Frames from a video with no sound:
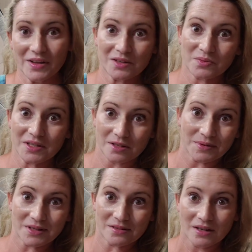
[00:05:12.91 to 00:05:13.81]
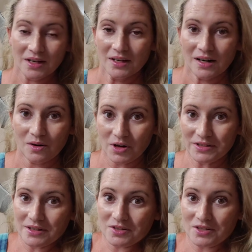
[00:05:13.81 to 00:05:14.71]
And that's why some of these are
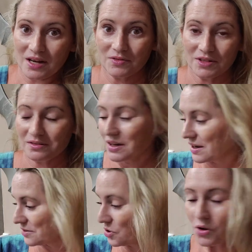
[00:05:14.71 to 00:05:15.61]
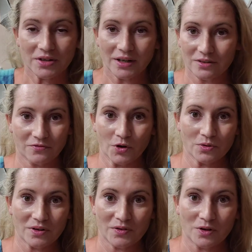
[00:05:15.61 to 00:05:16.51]
ones I just haven't done a full
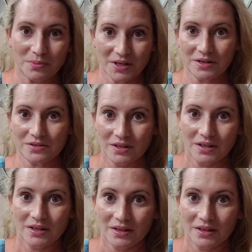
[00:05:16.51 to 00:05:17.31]
review of, because